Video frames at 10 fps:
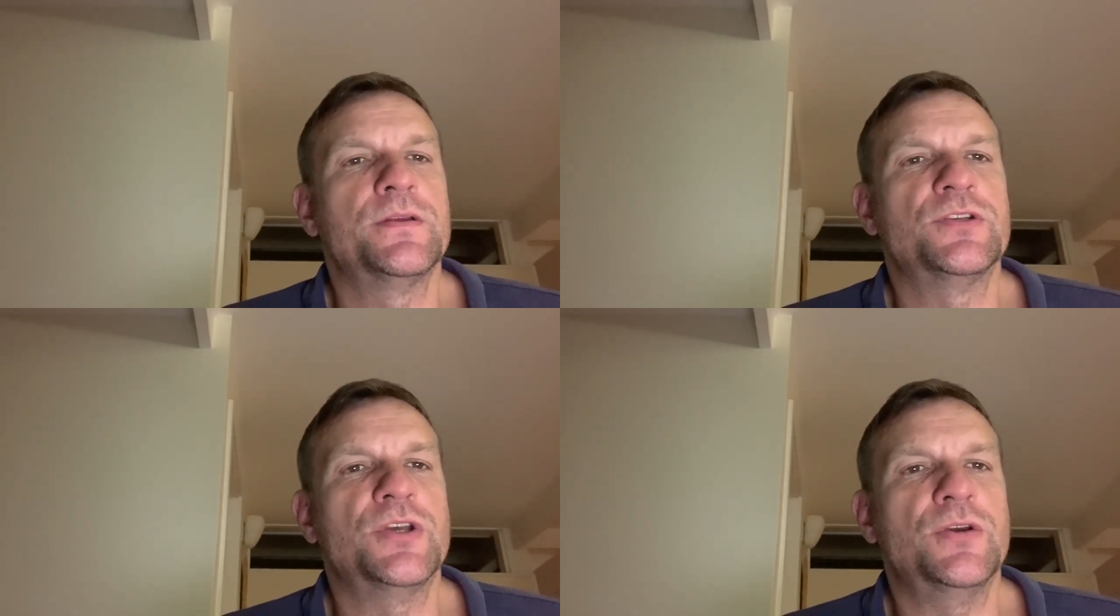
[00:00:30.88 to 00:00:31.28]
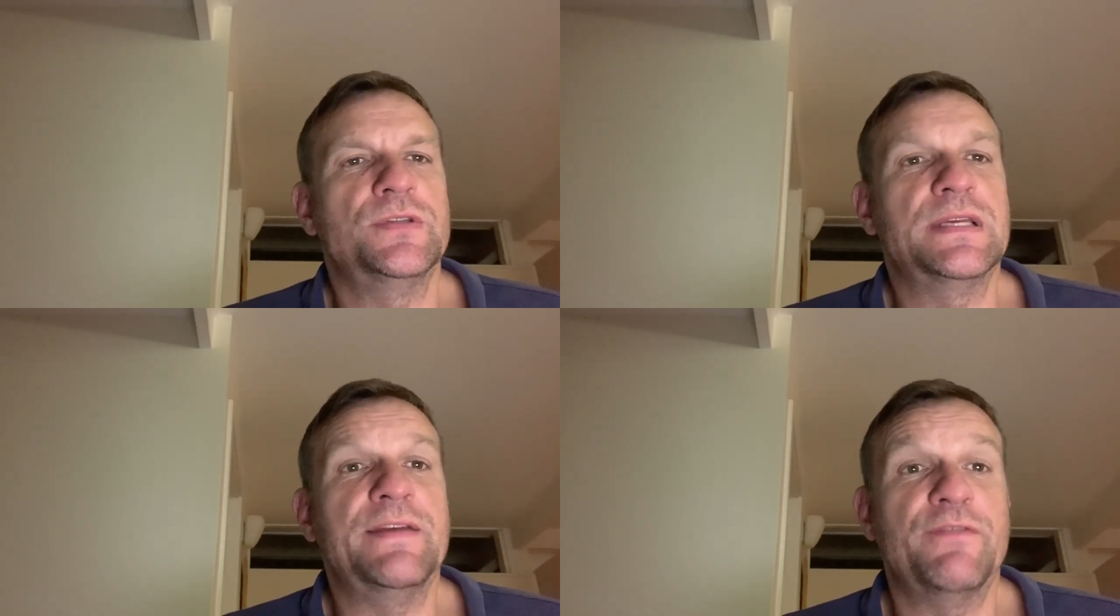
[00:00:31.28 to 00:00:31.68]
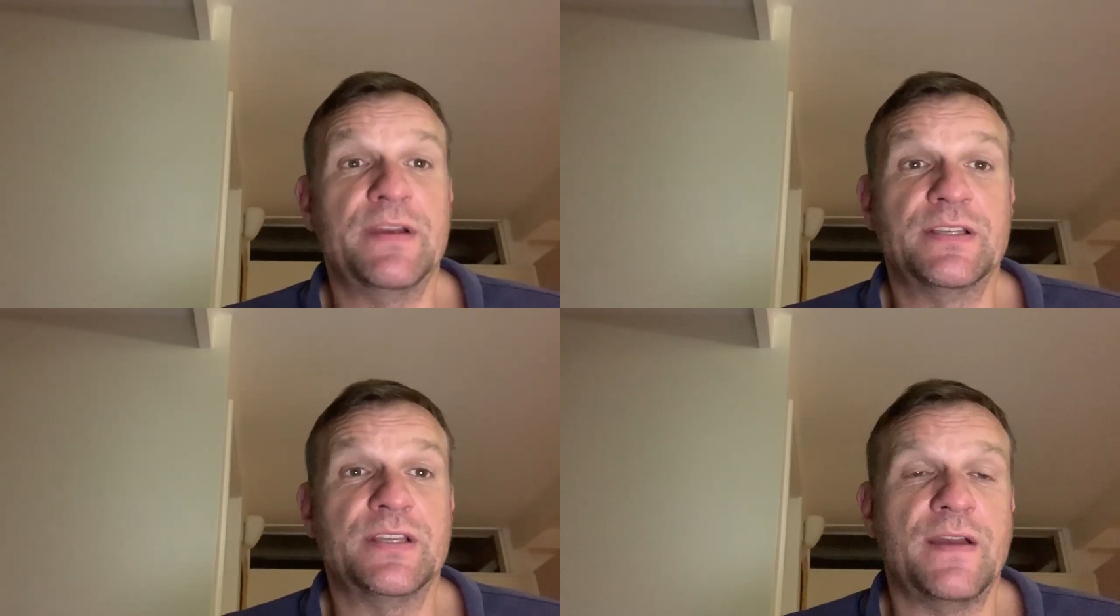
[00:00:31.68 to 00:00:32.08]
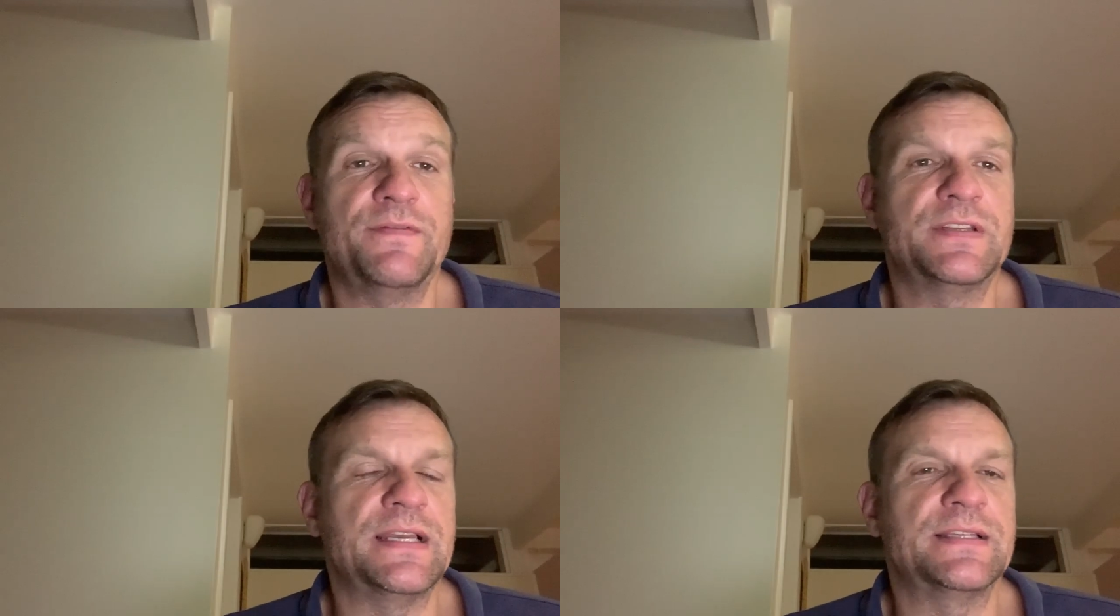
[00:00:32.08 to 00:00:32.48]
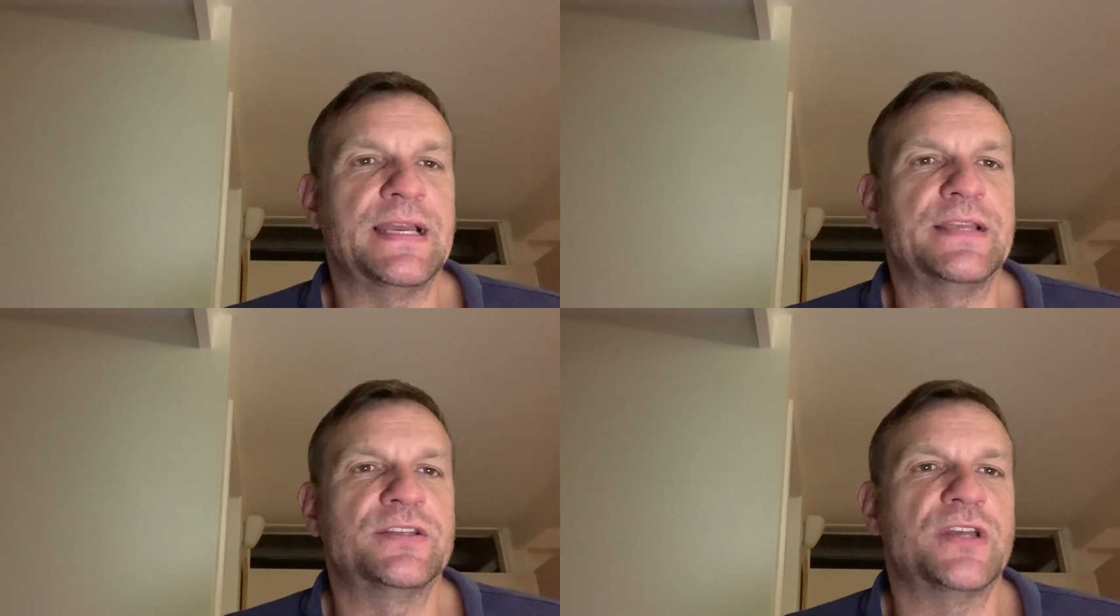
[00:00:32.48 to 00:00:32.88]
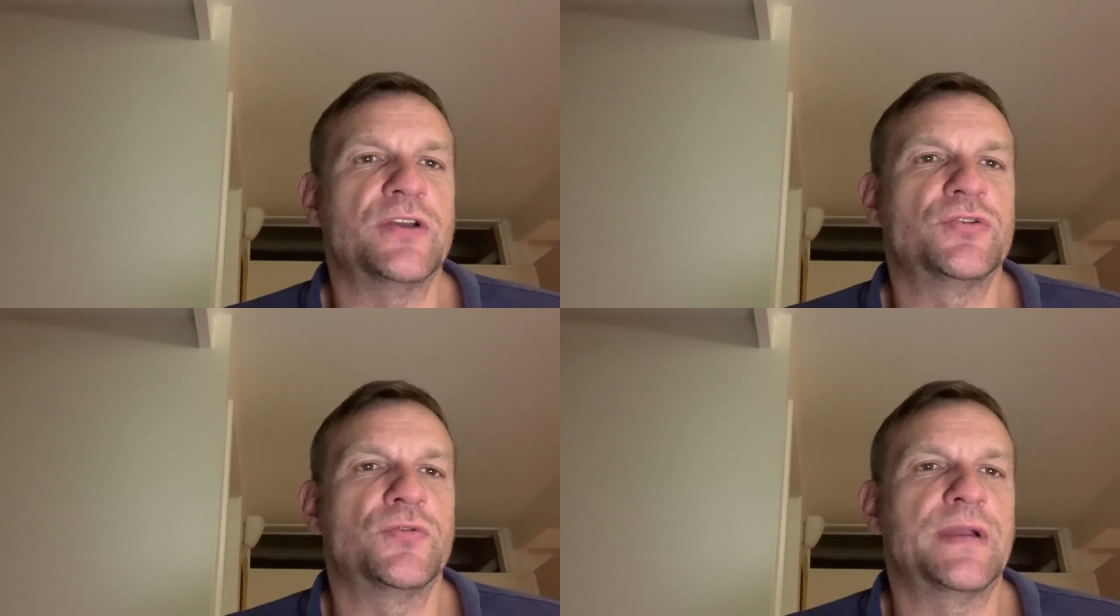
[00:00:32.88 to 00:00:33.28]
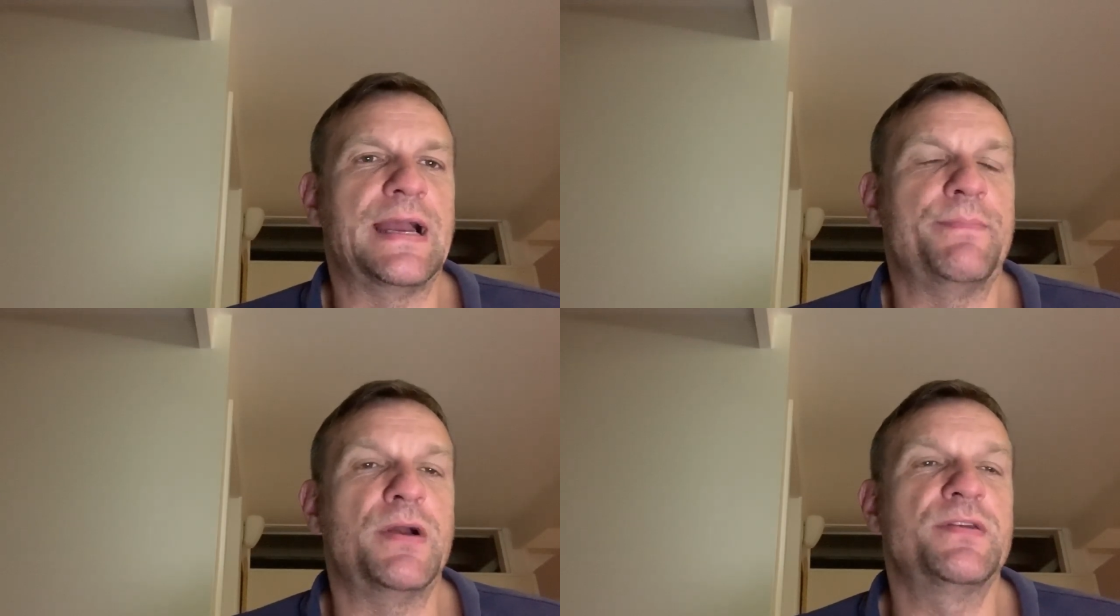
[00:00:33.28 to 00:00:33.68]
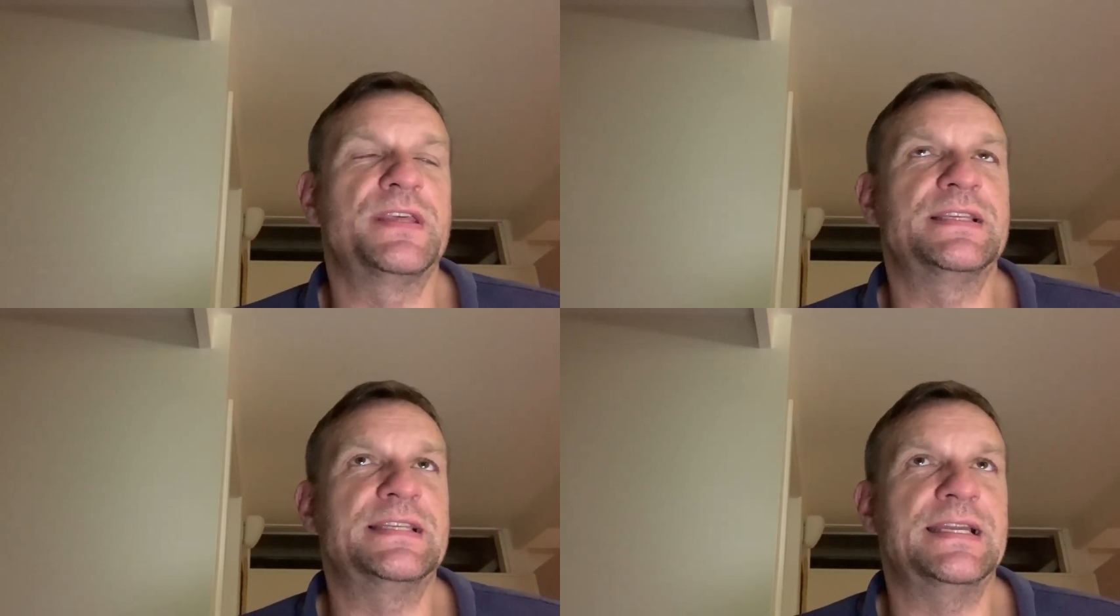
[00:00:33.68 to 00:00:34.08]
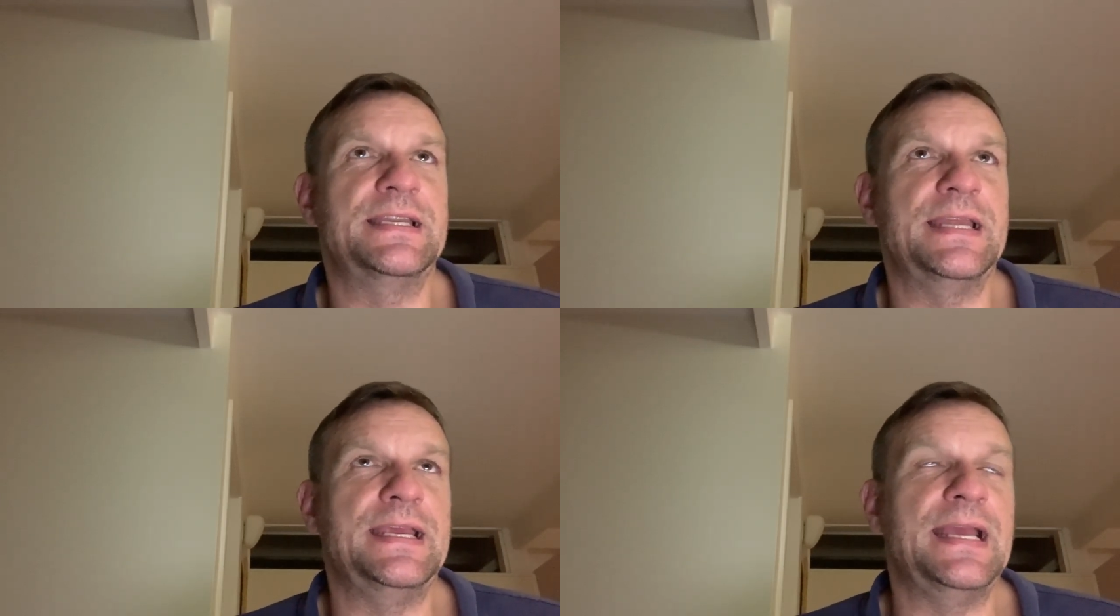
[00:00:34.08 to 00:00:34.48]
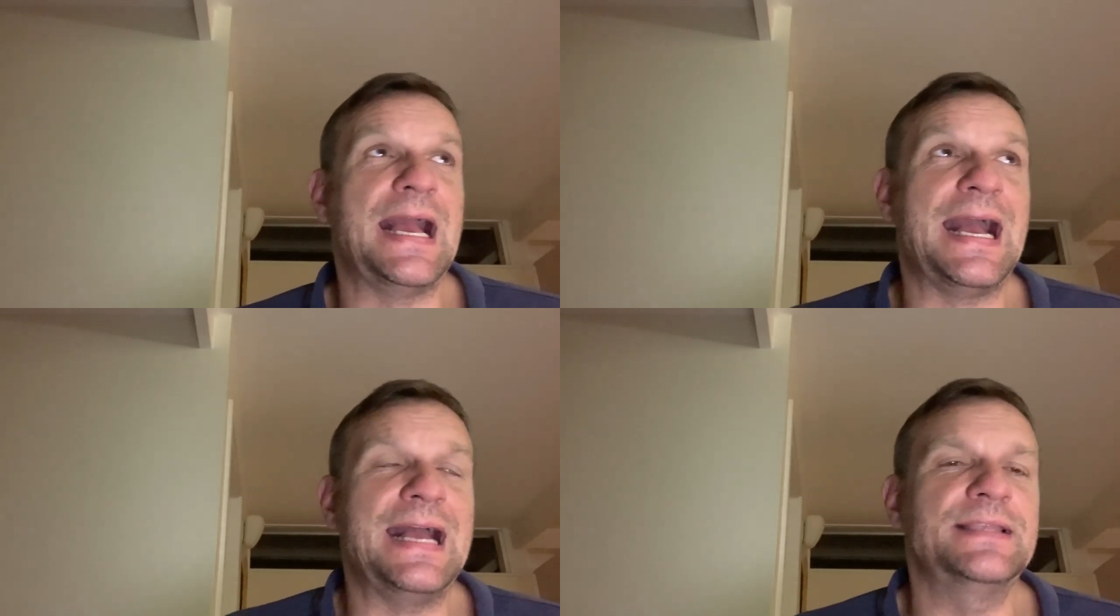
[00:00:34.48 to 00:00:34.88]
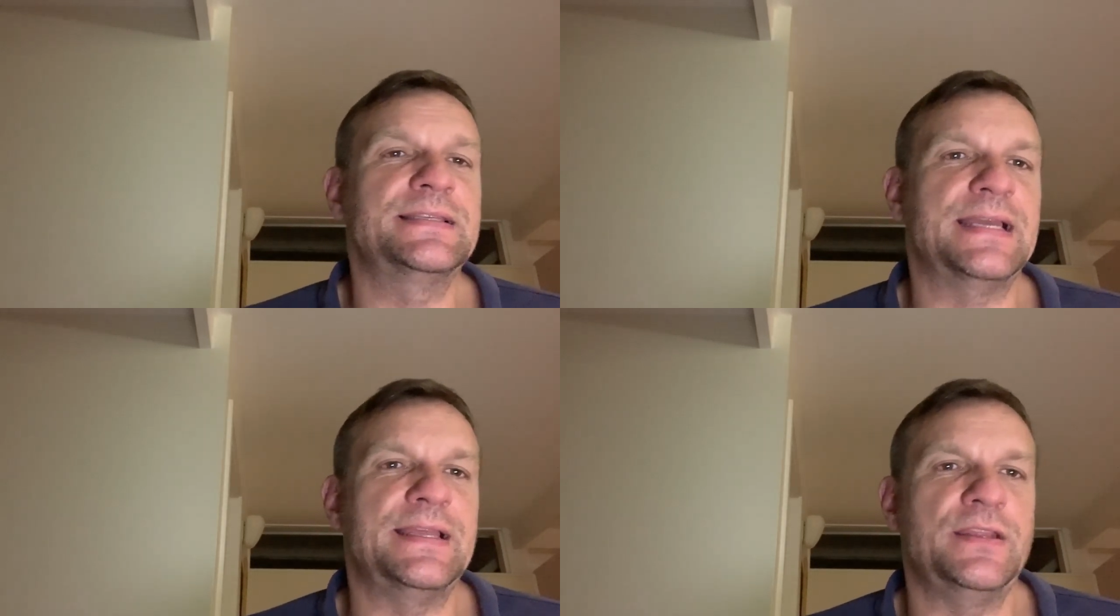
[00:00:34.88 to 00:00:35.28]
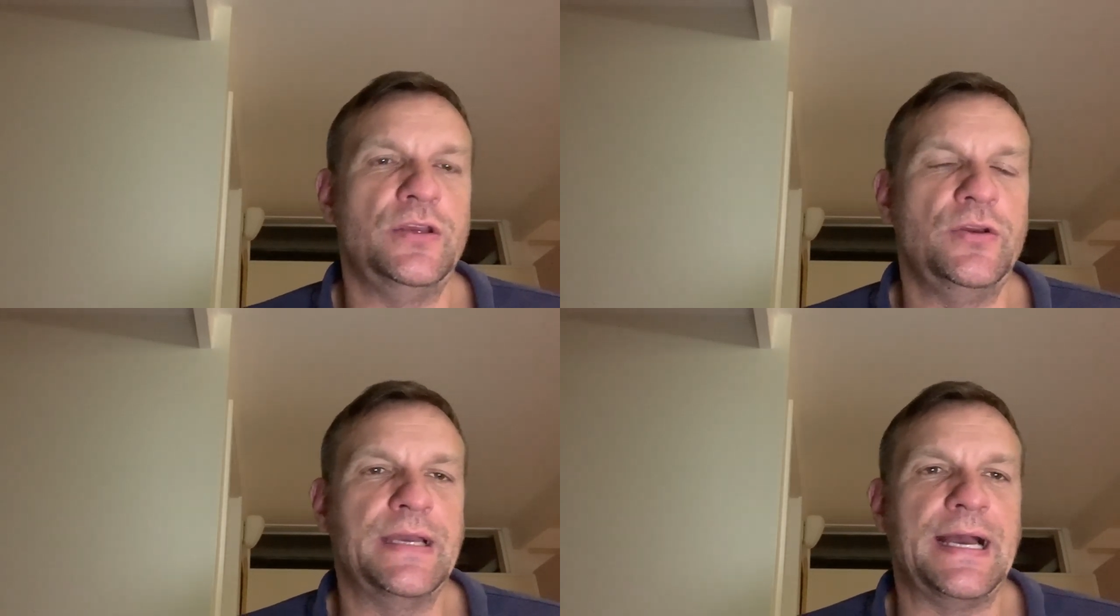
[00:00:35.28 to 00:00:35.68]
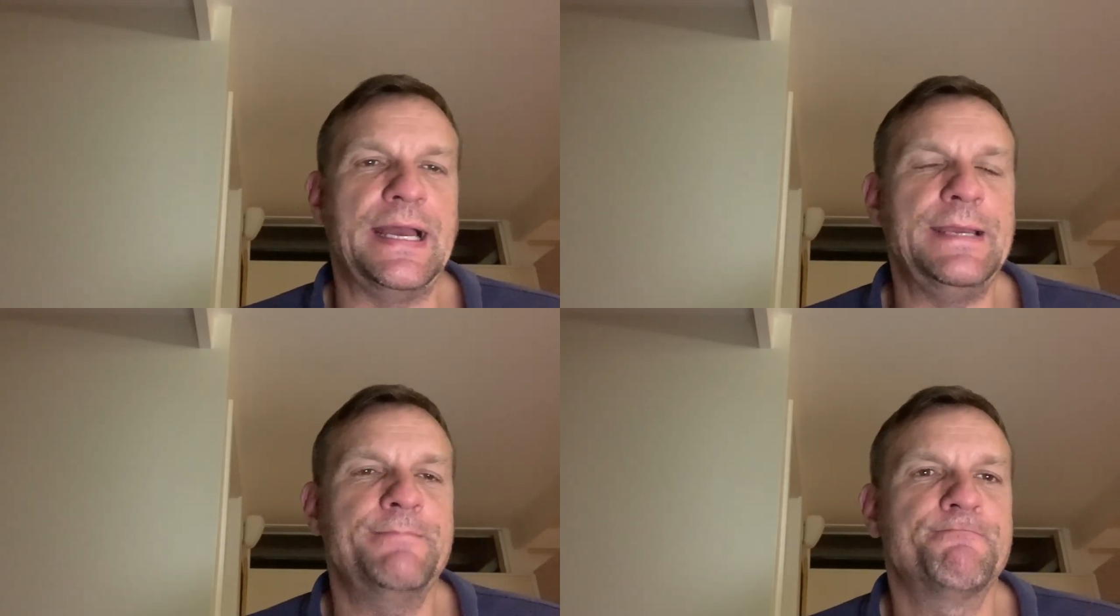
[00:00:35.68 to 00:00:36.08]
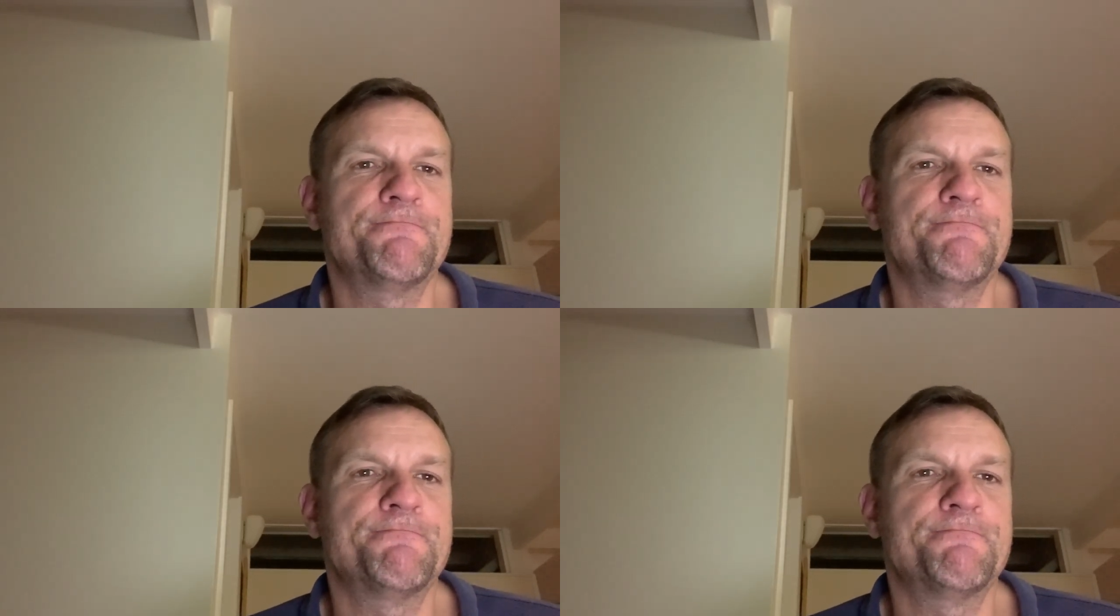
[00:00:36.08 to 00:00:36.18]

to delivering services in social care, both in Sydney and in the UK.